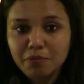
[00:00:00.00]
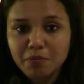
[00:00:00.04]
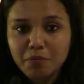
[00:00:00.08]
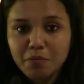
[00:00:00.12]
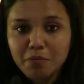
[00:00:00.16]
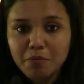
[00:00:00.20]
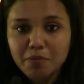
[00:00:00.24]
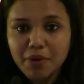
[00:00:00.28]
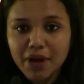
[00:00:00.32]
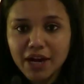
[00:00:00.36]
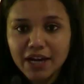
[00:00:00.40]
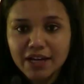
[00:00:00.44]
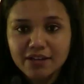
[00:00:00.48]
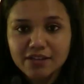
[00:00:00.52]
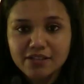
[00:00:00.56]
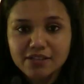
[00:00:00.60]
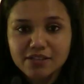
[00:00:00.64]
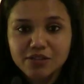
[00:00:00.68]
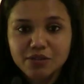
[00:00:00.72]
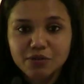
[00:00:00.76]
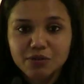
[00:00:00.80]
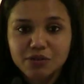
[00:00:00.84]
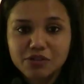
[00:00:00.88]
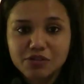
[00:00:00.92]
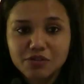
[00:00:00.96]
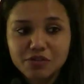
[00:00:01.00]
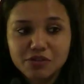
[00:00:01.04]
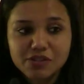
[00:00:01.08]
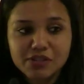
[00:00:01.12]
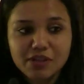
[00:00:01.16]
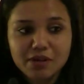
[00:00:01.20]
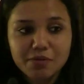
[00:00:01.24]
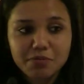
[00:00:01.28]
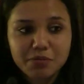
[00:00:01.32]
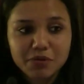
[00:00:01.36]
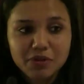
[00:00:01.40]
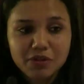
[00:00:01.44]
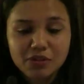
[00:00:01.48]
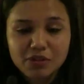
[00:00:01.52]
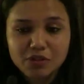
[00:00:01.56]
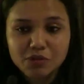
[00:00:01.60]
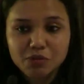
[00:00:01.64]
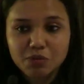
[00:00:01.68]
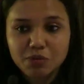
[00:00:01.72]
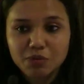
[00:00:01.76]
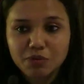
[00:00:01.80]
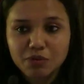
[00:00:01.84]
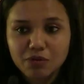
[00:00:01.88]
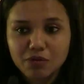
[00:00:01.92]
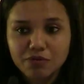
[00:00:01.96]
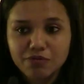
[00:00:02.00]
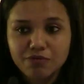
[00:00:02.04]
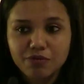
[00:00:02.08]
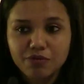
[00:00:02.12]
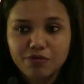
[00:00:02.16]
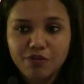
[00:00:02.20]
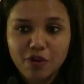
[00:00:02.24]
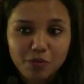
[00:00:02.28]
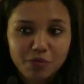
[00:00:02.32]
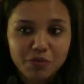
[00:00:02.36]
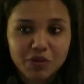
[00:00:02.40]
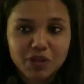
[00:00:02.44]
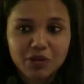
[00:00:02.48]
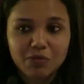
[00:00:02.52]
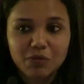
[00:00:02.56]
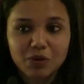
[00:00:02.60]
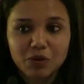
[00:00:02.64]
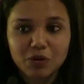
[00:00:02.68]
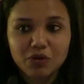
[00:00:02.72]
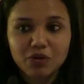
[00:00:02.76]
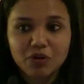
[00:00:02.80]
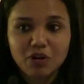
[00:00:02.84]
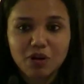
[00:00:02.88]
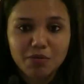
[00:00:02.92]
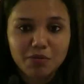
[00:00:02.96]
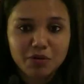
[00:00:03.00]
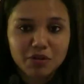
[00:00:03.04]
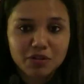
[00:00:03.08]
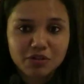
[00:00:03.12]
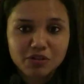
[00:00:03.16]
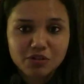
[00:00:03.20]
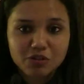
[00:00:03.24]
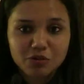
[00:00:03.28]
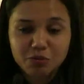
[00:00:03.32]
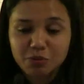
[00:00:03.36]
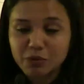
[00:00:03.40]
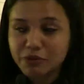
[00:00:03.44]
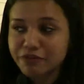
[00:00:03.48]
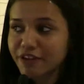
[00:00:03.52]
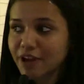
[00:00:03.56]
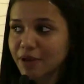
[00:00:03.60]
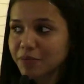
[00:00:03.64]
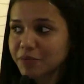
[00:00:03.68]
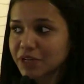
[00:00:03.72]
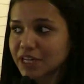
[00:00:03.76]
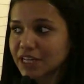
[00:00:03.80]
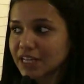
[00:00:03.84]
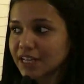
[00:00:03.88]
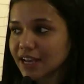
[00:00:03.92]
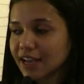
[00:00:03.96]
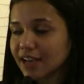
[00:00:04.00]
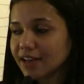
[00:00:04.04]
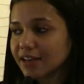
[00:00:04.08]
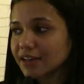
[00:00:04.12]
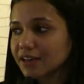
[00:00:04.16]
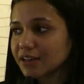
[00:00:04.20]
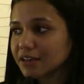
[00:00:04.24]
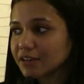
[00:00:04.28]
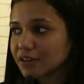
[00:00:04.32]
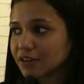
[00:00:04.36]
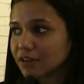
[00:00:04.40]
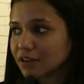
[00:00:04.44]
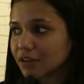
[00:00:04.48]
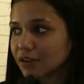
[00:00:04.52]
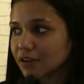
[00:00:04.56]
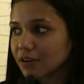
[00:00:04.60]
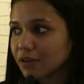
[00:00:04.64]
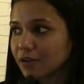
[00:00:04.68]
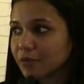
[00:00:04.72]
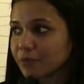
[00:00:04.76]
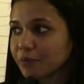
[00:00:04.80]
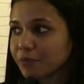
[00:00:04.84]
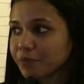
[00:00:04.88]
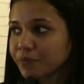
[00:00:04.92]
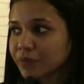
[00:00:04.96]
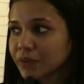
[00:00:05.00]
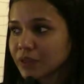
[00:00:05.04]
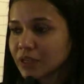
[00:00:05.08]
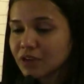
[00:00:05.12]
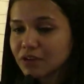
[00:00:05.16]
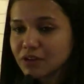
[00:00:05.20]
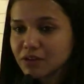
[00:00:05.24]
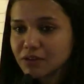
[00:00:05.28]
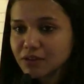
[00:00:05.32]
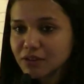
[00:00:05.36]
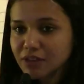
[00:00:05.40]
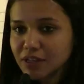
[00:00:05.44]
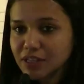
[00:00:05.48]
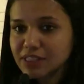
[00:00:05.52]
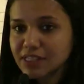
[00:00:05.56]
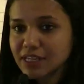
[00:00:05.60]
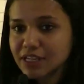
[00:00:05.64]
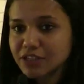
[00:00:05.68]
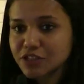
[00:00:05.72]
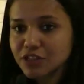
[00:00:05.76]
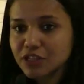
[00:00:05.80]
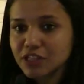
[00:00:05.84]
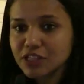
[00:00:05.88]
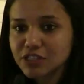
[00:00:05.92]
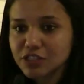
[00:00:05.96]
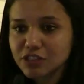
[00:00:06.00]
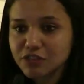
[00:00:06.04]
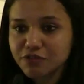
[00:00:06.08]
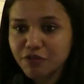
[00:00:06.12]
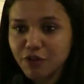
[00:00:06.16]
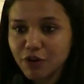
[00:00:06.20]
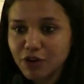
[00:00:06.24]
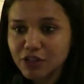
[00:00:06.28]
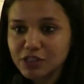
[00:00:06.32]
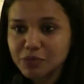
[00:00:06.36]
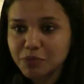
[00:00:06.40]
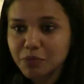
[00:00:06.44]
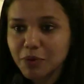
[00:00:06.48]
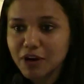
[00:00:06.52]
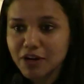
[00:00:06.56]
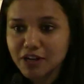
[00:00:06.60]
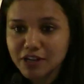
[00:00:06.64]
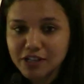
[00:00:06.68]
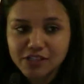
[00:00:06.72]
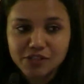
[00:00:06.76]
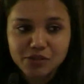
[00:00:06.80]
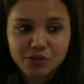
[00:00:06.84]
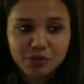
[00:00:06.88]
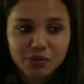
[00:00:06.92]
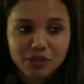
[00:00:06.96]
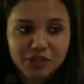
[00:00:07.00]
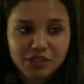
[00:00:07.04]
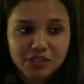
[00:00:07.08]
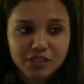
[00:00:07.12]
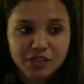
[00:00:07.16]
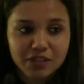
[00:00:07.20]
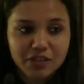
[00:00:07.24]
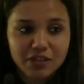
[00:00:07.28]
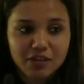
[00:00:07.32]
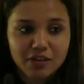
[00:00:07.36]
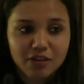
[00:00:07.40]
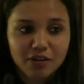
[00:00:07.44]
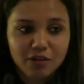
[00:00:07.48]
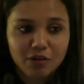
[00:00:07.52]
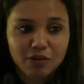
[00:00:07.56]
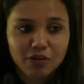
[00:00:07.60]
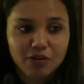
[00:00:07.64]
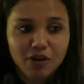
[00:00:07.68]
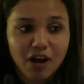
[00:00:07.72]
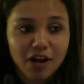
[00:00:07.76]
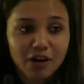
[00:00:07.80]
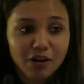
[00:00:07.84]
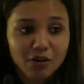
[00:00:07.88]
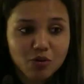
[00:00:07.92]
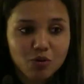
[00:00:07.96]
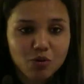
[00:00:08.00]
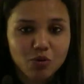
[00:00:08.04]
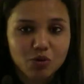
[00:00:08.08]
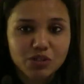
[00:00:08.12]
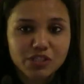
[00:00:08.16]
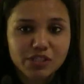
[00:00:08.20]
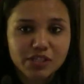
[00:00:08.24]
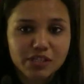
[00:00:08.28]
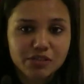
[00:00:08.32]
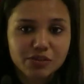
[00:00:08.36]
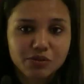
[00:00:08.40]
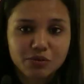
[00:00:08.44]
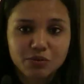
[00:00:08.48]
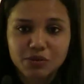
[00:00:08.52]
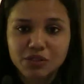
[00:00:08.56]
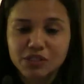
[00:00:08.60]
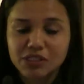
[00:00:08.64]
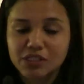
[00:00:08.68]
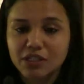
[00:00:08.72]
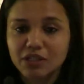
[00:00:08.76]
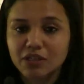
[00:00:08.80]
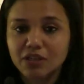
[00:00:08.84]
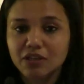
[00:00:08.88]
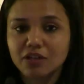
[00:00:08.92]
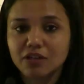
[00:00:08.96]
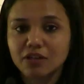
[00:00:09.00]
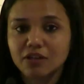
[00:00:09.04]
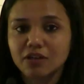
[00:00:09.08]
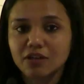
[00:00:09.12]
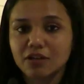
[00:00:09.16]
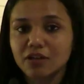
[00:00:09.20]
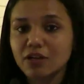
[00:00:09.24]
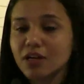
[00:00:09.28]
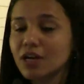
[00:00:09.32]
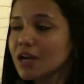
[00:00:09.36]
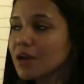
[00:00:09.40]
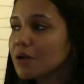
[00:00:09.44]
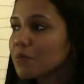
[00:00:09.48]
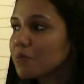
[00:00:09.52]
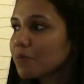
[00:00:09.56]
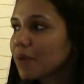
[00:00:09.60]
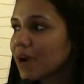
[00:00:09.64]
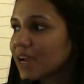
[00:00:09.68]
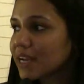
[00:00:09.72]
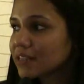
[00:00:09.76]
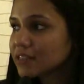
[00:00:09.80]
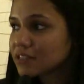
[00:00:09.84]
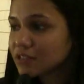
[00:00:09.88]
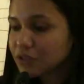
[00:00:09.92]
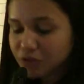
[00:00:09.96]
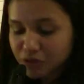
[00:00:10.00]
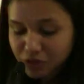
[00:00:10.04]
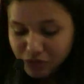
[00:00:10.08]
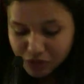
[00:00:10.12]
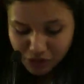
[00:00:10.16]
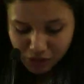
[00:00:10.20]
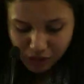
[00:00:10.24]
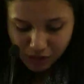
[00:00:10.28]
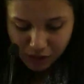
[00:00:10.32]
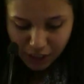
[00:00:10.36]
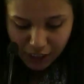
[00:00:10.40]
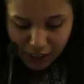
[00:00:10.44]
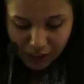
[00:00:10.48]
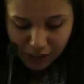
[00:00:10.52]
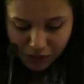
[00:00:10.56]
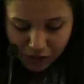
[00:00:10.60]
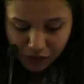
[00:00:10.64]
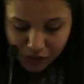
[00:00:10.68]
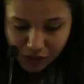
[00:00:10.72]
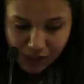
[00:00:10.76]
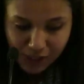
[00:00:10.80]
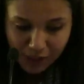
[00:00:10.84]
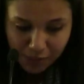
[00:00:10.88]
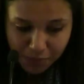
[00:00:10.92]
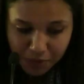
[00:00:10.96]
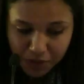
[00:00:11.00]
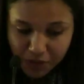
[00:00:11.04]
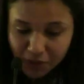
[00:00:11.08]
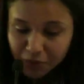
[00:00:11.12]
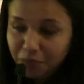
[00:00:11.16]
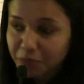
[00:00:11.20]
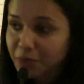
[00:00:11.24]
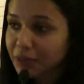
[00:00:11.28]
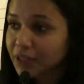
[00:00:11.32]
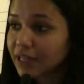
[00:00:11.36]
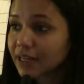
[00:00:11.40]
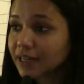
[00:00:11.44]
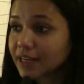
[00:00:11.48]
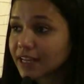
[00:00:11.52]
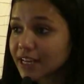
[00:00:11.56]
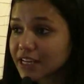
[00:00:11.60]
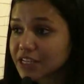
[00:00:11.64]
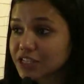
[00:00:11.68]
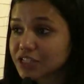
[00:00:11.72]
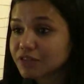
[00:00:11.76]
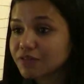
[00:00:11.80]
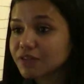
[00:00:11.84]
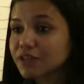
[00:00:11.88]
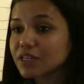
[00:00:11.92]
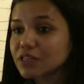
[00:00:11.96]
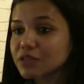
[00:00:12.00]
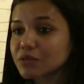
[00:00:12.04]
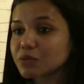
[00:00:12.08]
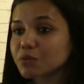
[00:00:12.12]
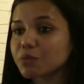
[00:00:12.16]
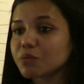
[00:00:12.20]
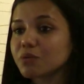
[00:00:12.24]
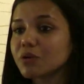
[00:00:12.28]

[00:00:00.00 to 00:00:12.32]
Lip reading: binds to its receptors from the immunoglobulin superfamily, and it essentially just falls apart as soon as it uncoats, as soon as it binds to its receptor. But then HEV